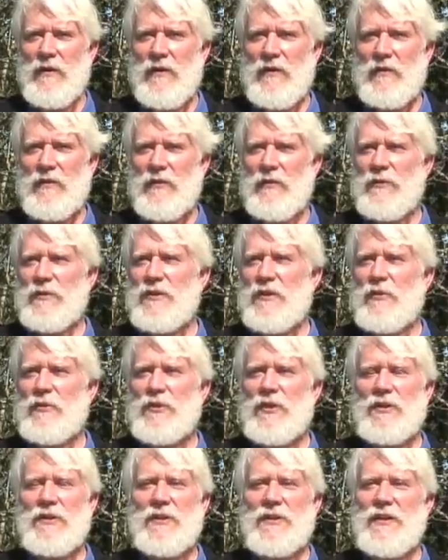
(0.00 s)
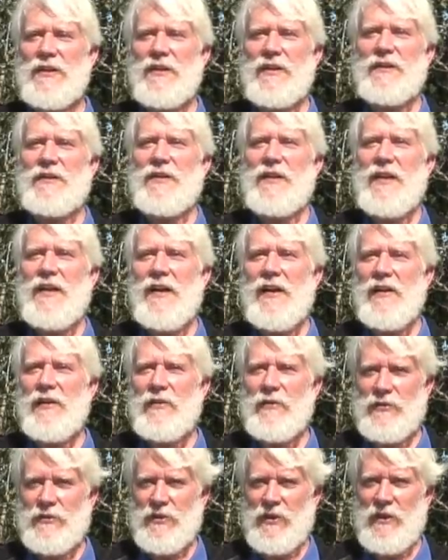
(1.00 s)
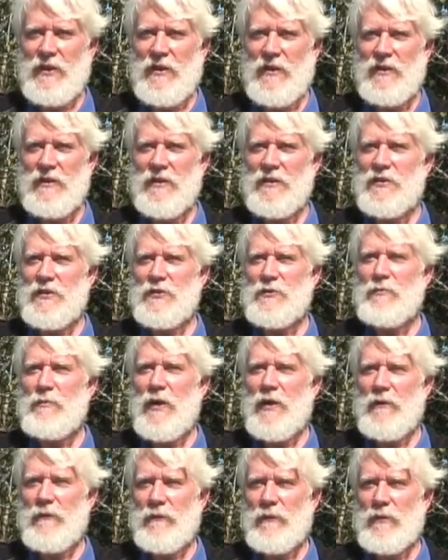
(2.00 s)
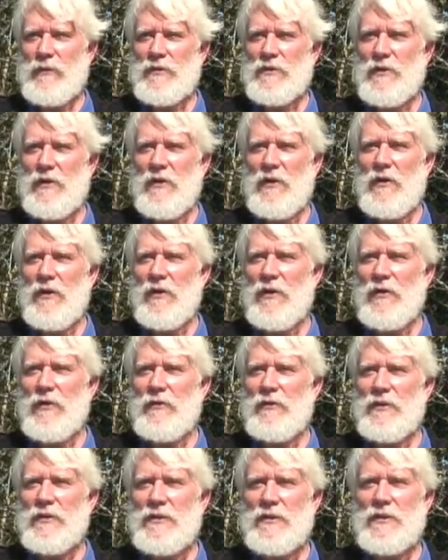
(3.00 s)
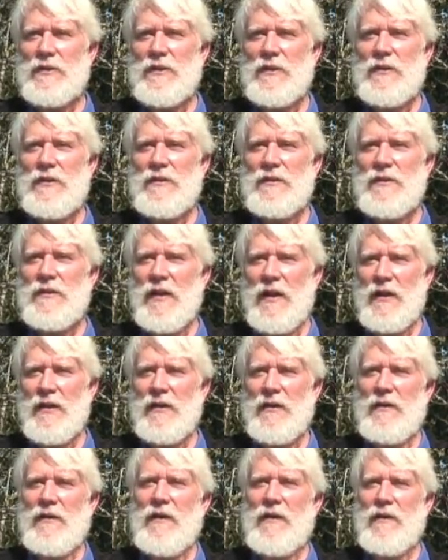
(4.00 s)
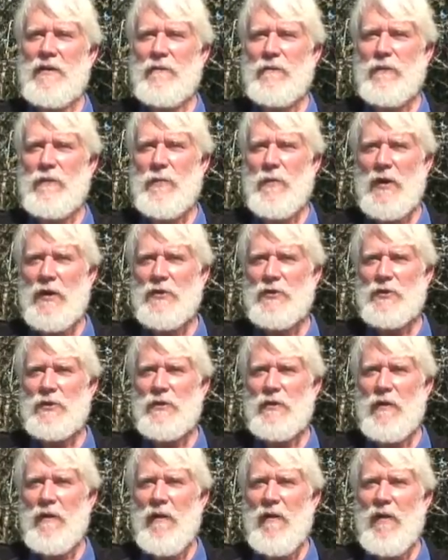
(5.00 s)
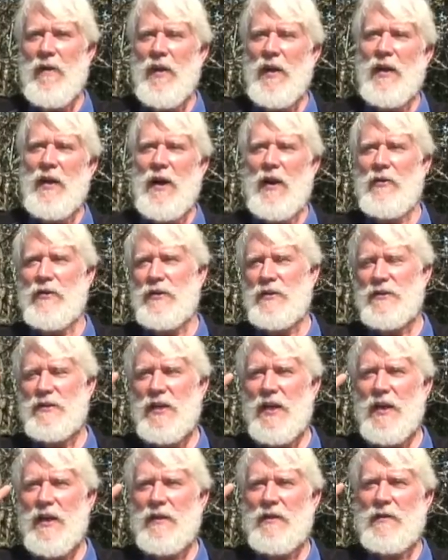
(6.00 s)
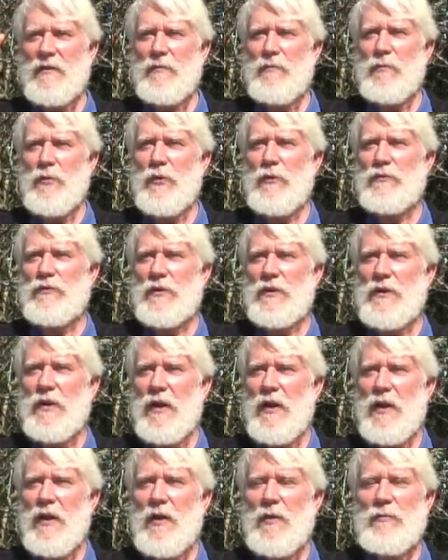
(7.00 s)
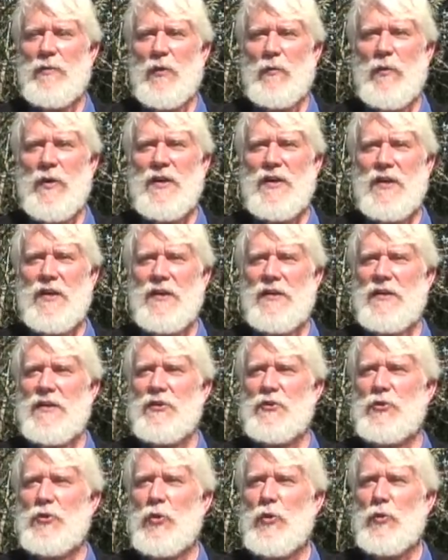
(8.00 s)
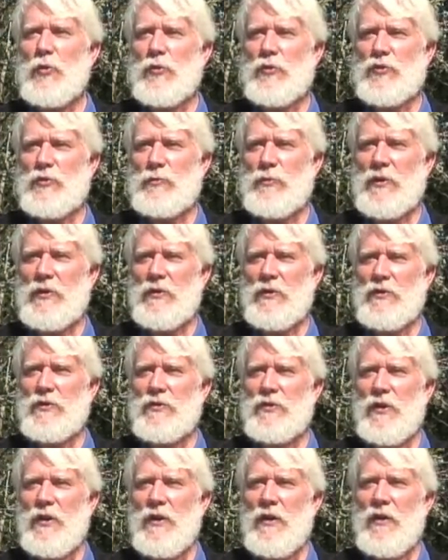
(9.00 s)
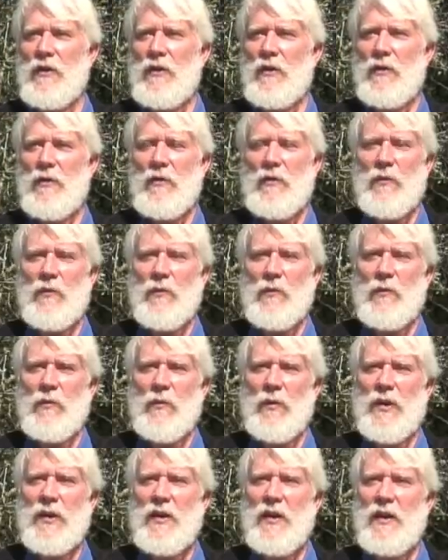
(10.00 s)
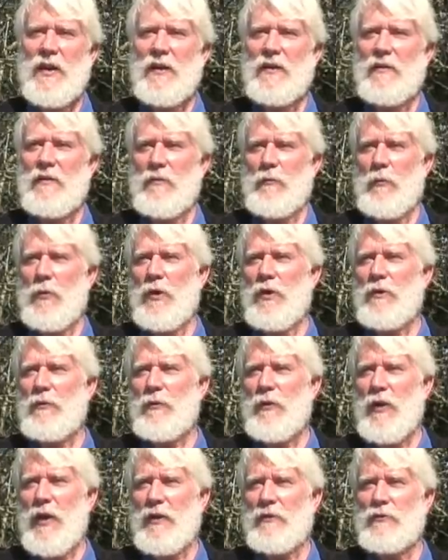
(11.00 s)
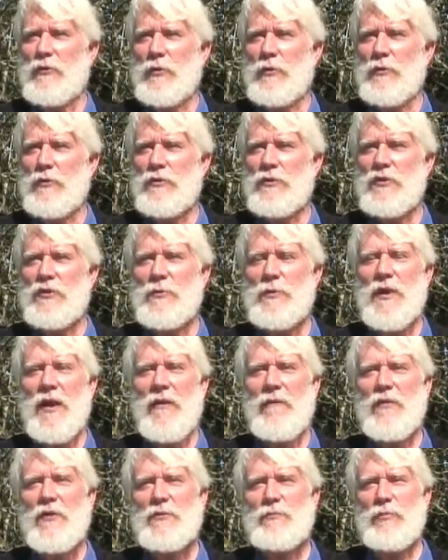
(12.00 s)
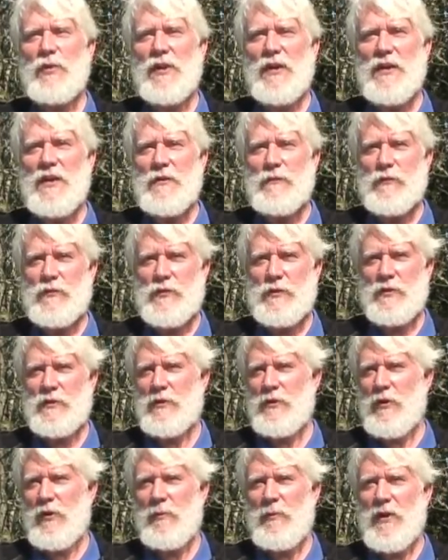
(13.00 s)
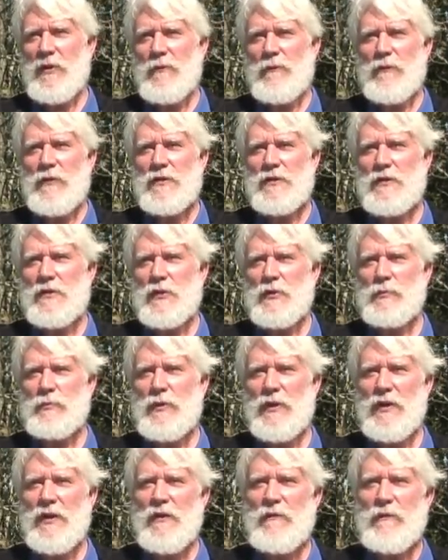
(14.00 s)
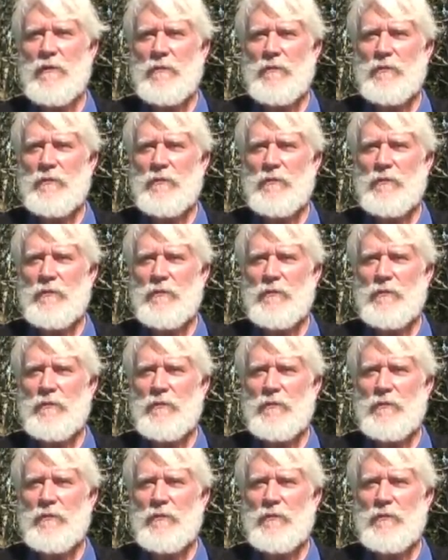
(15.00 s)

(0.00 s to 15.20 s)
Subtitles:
There is no such thing as energy. It's just metaphors. All there is data and information, and our intent moves it. But we need these tools, because we can't work without tools, because we have these beliefs. Just talk about the physicist belief.